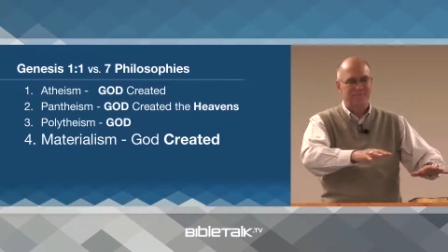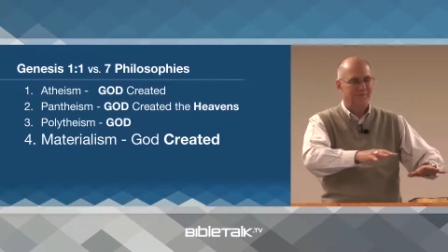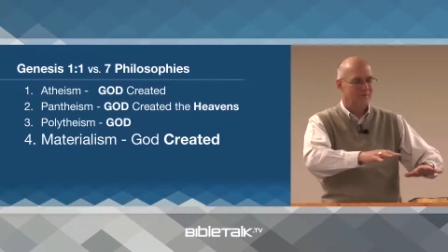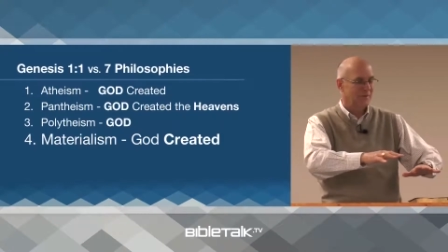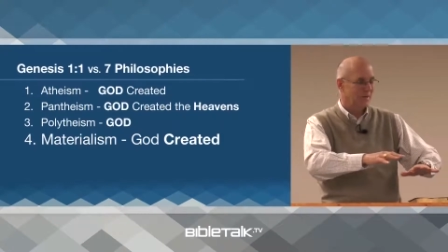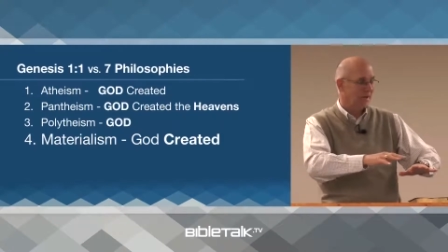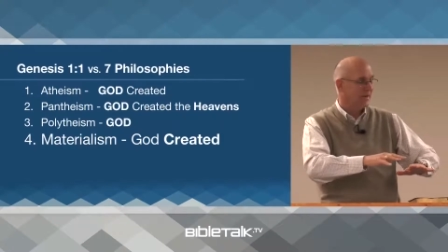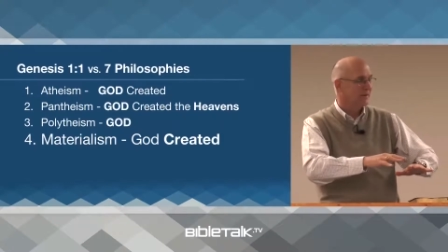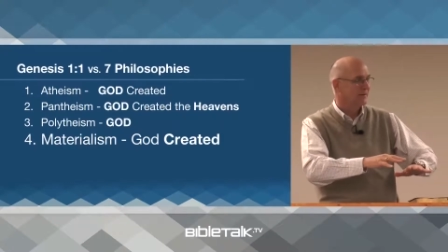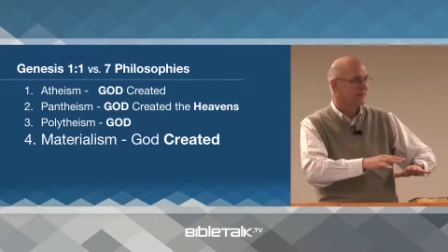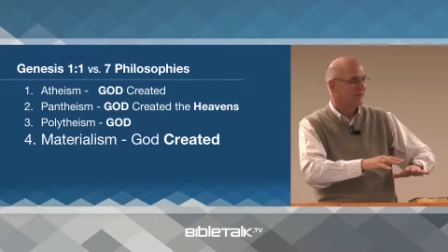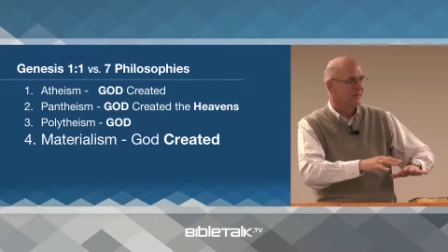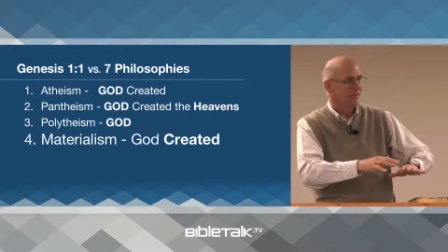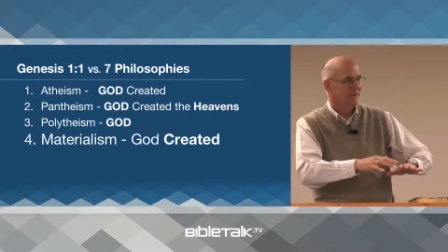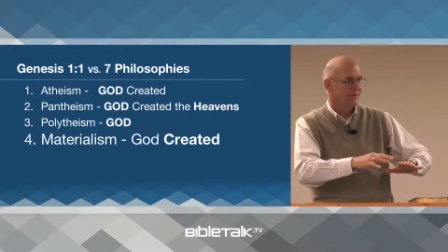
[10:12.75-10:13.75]
Okay,
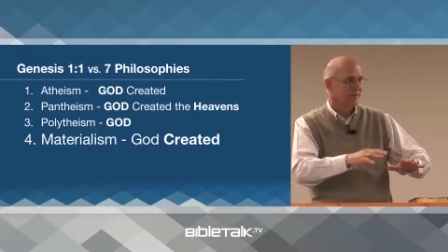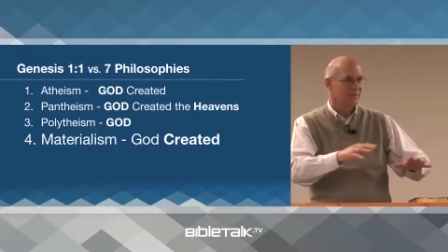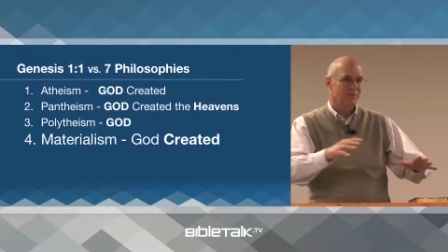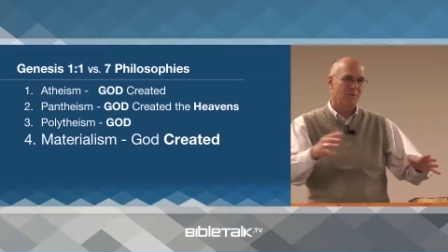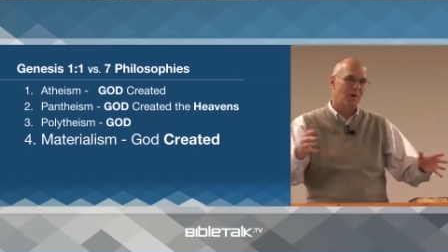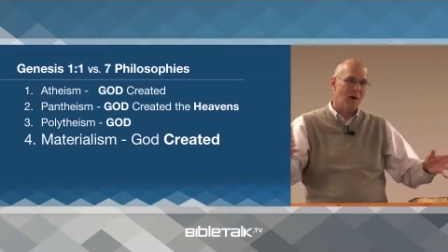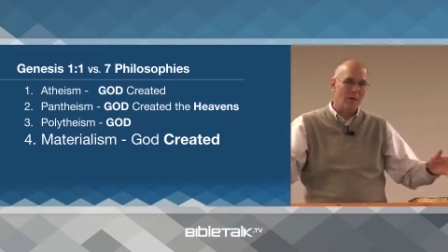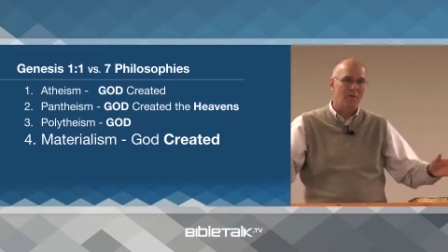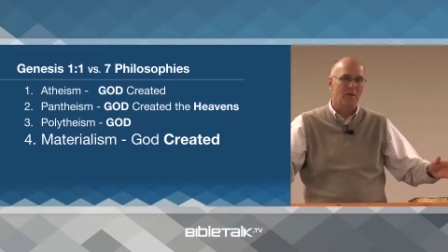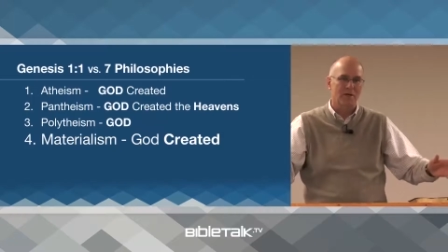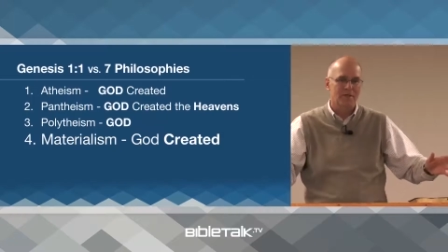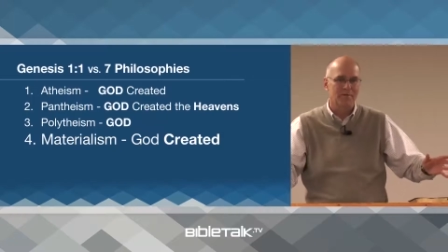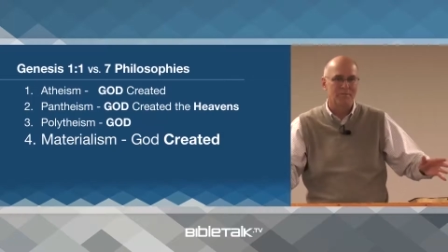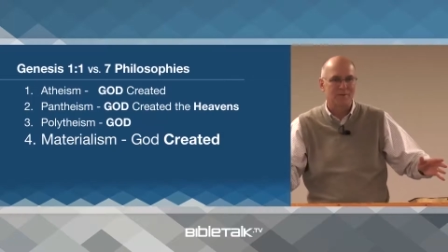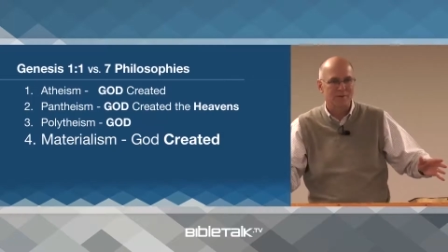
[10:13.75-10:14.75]
that's what
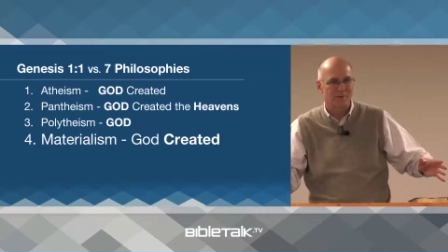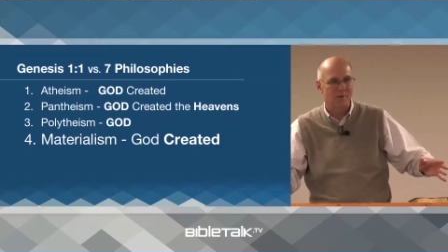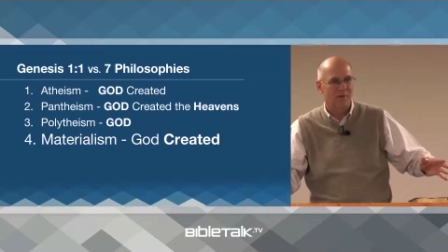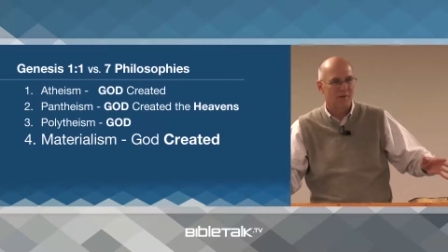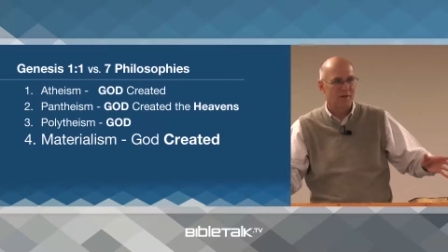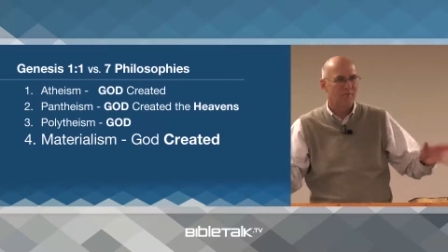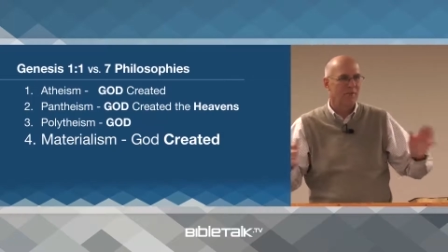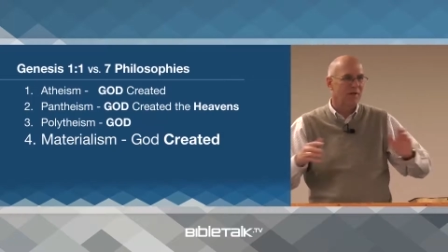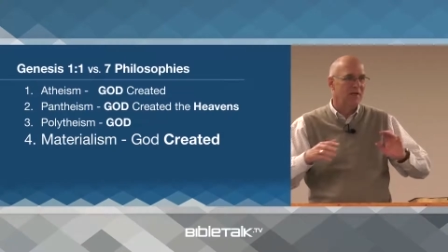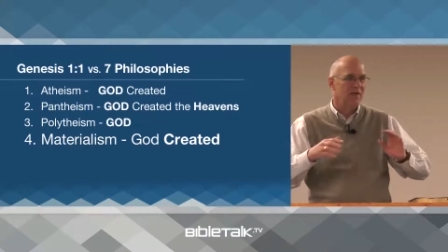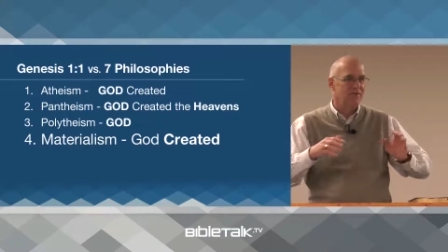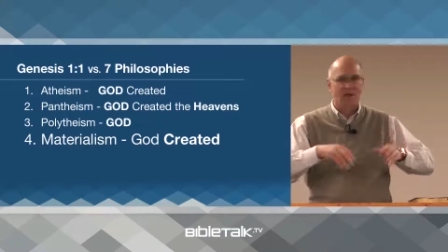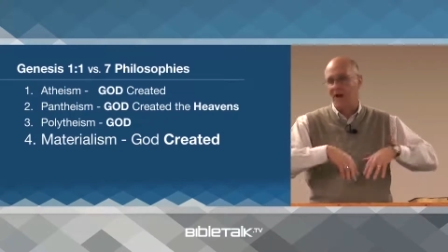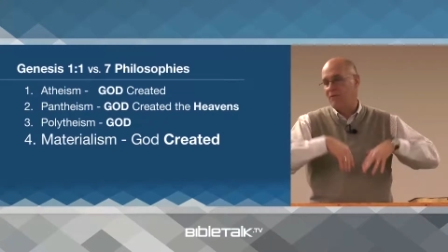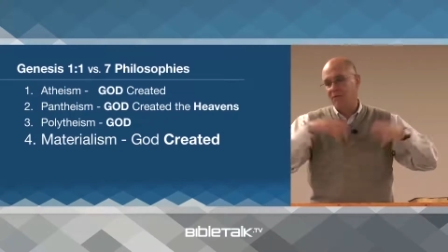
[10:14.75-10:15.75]
communism is about. It
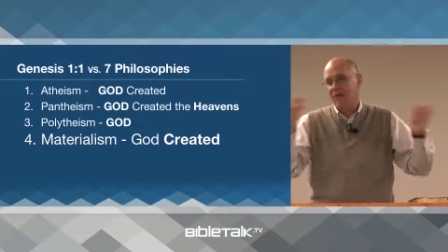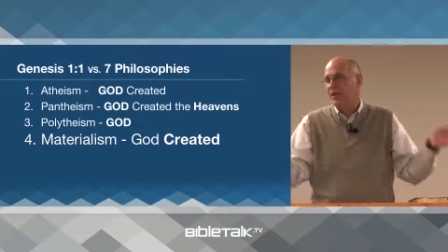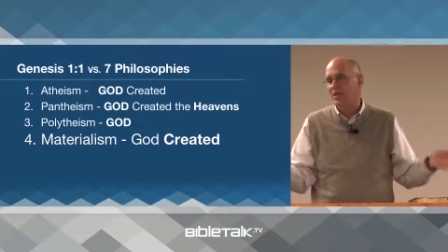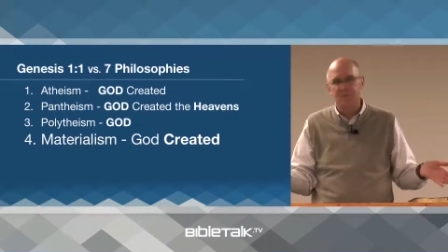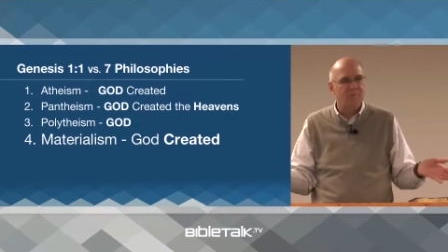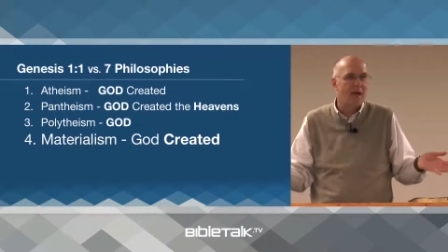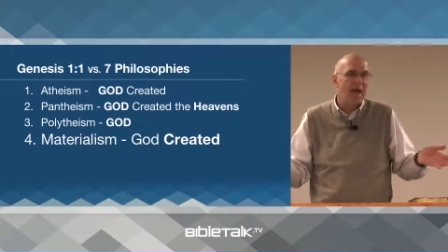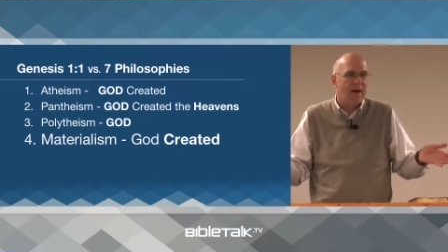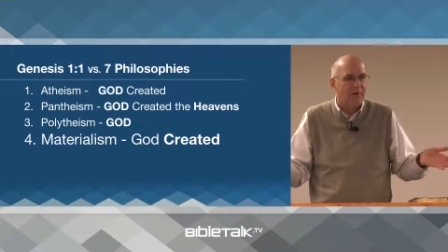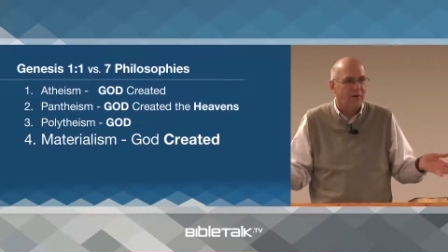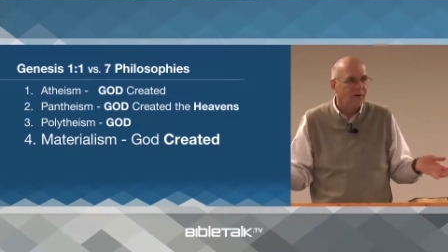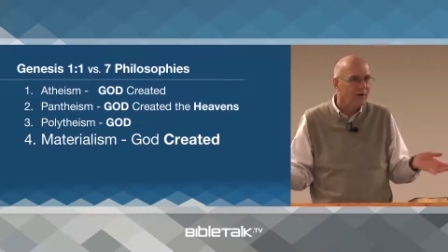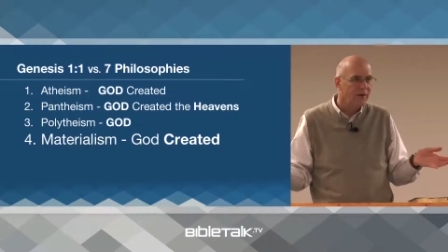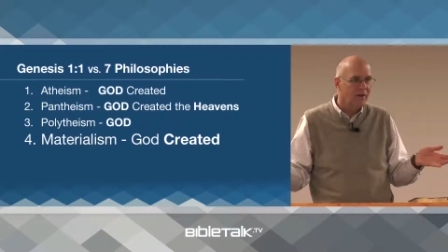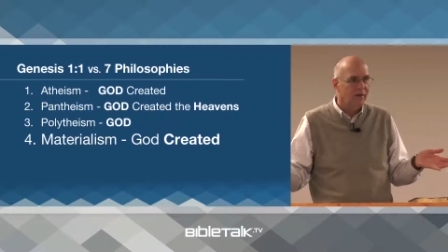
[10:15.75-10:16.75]
believes everything is matter,